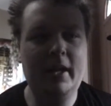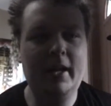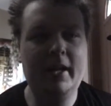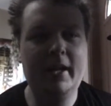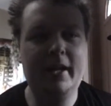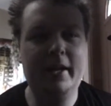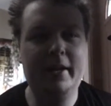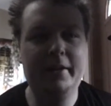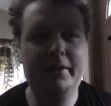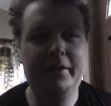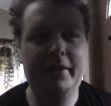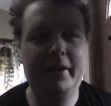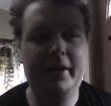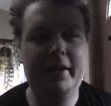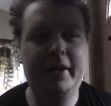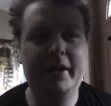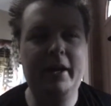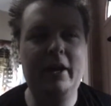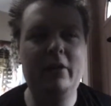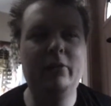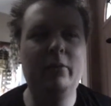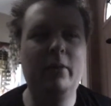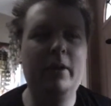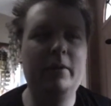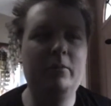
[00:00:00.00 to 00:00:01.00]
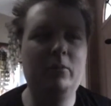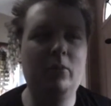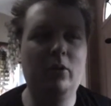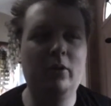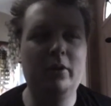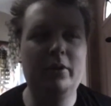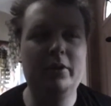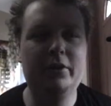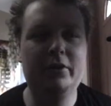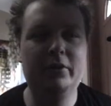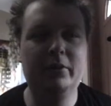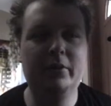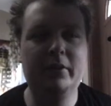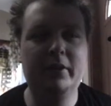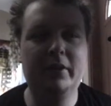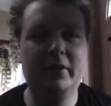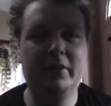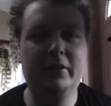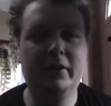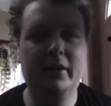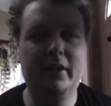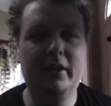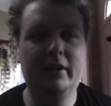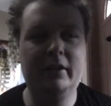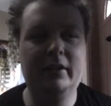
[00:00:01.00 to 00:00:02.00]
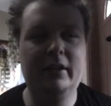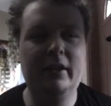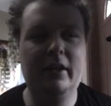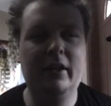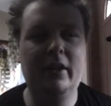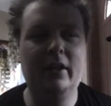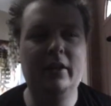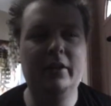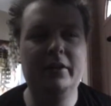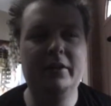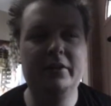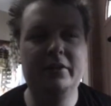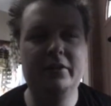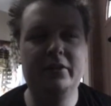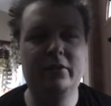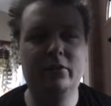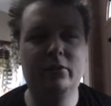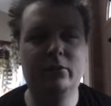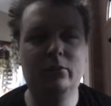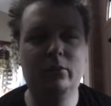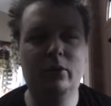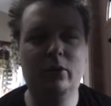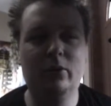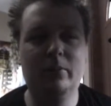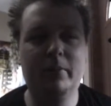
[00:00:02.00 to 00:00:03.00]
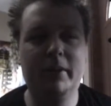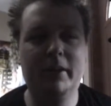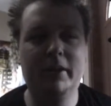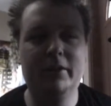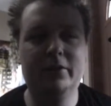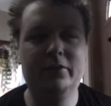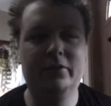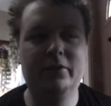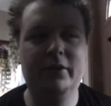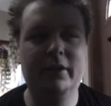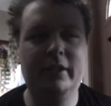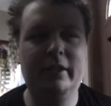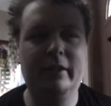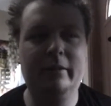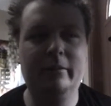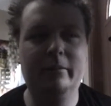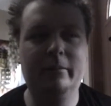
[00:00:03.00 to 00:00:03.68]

And then I read more into it, and it's like, no, this is a romance thing.